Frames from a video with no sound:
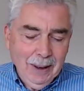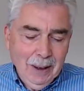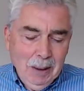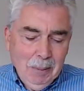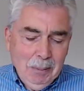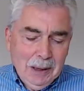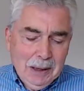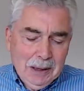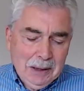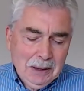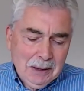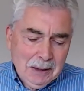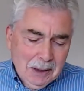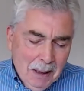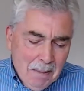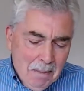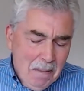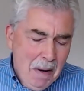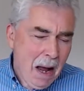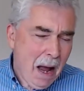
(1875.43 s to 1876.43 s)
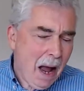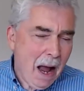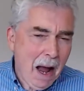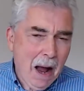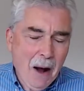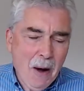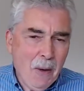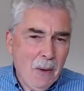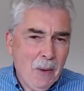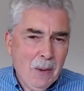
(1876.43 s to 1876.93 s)
But
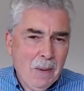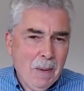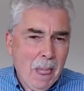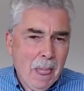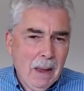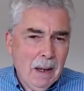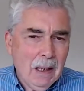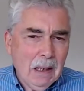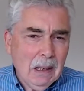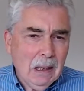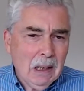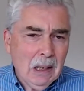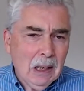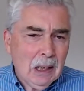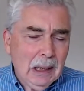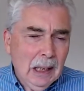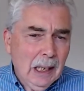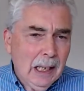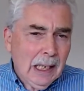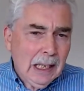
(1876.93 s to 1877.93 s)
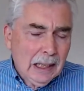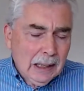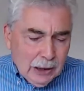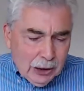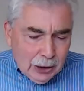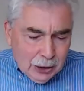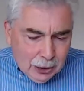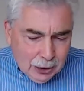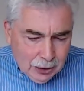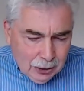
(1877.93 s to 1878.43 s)
somehow, like
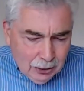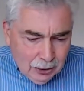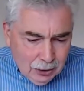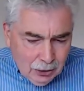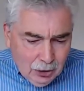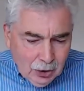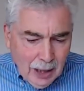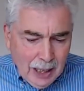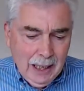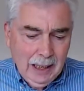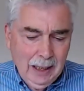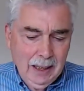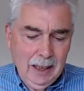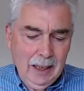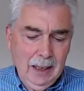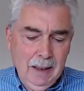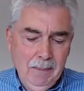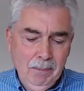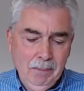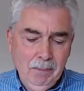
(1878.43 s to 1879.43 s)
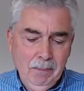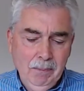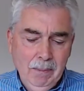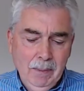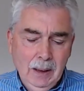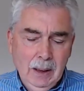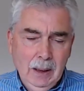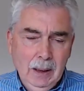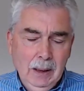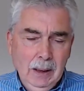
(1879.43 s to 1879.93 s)
this jailer,
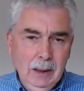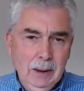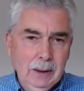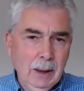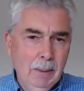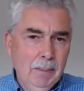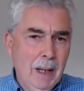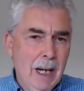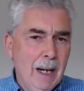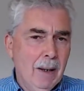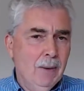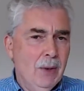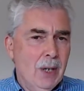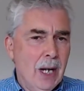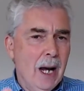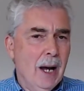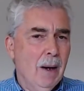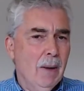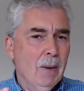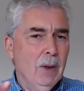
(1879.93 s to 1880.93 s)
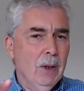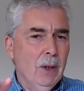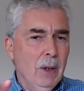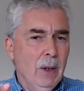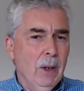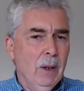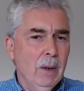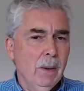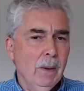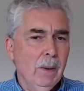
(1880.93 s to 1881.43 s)
somehow now
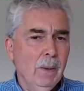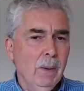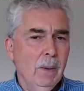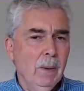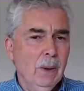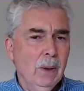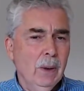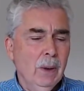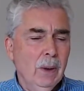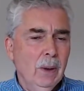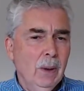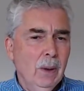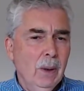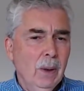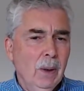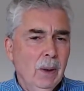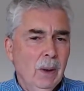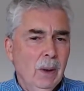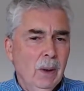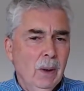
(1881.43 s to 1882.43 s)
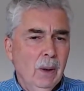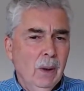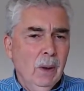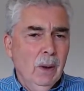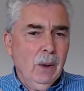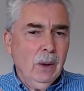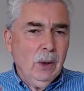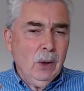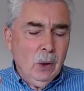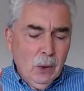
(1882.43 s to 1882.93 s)
you,
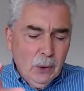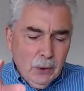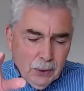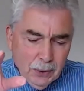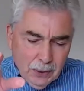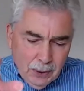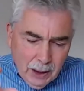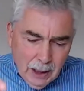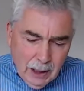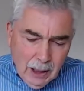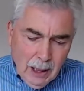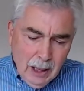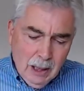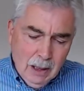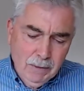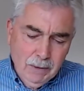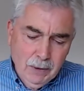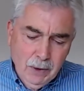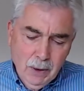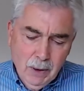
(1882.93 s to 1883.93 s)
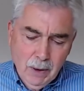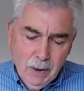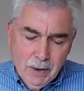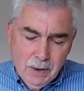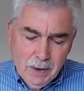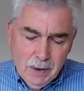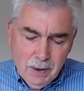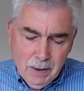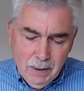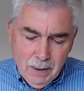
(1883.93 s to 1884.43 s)
you're thinking of God.
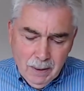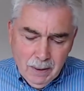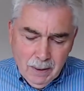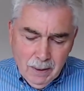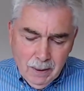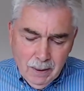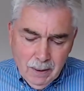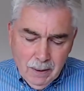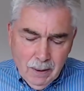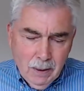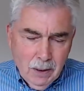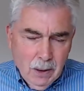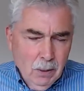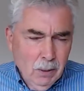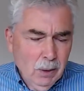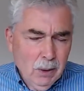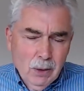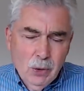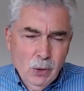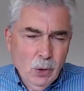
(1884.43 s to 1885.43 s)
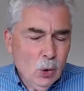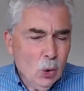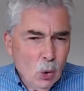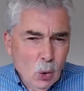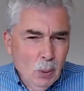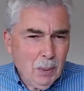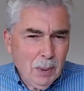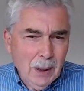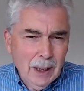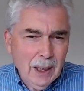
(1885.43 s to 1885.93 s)
You wouldn't
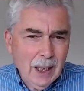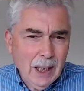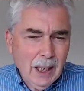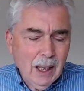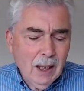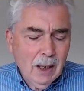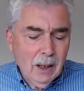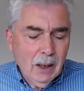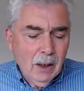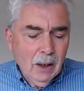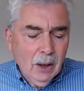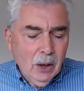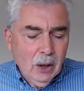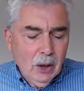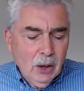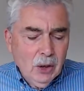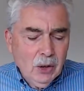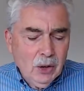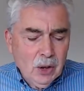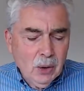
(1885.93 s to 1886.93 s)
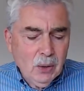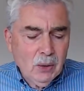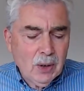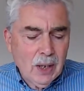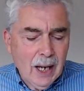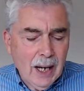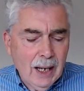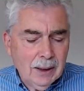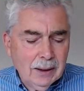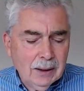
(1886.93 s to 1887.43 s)
normally do
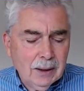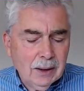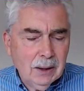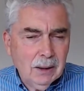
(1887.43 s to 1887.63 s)
that.